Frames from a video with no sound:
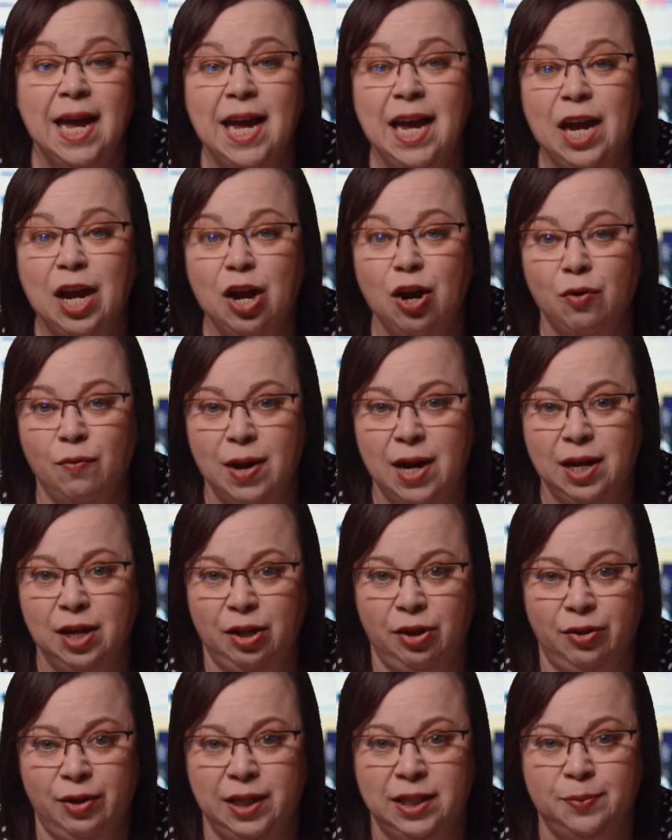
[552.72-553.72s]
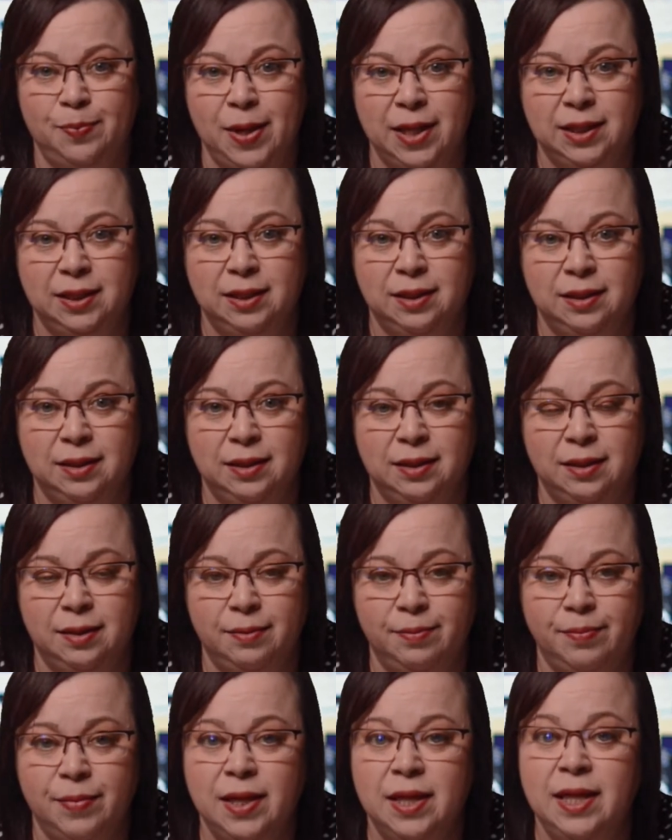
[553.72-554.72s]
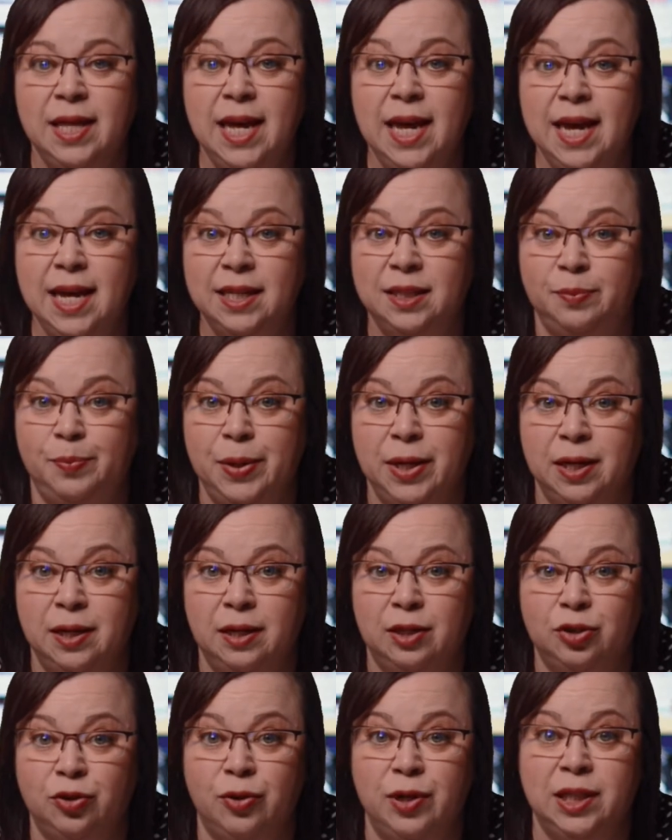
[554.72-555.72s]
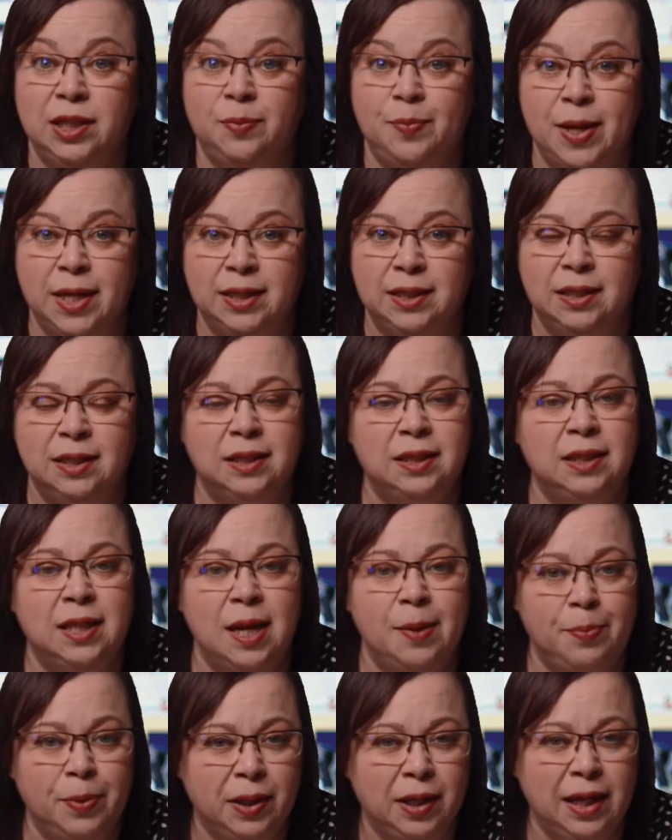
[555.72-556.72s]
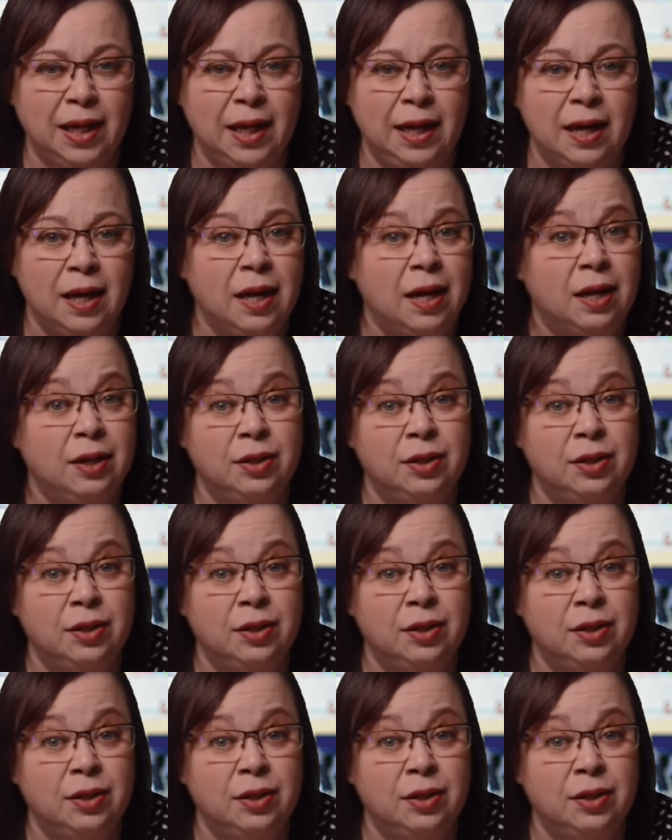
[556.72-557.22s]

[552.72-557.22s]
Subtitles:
Irregular expenses. These bills or expenses typically